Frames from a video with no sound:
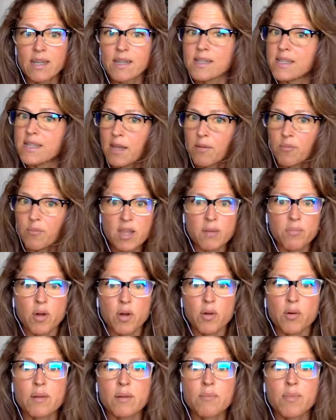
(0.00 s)
Same with a
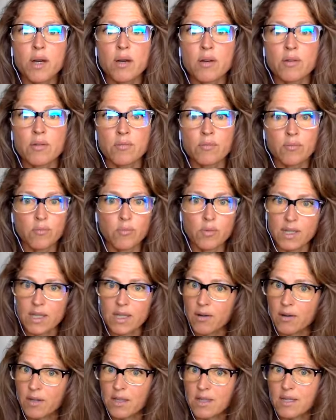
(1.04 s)
broken bone. We
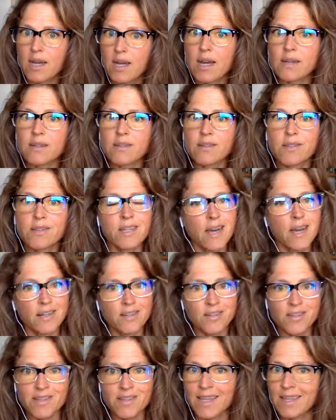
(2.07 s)
go to the doctor, the
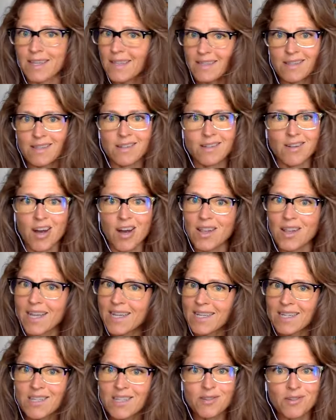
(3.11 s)
doctor's like, listen, all I
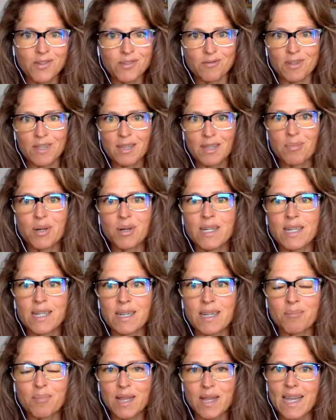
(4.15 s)
can do is really put it
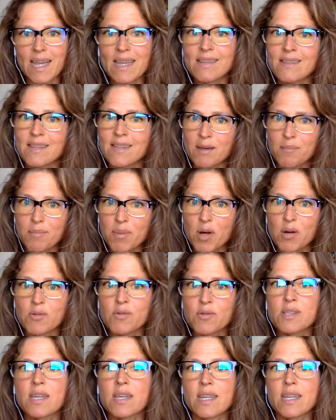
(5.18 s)
in place and the
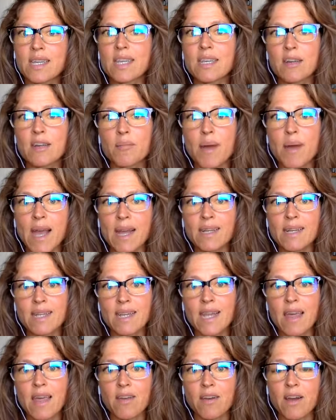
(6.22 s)
bone's going to heal back
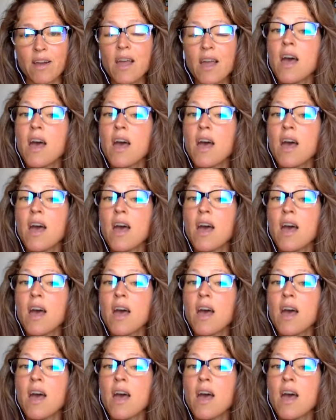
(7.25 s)
together.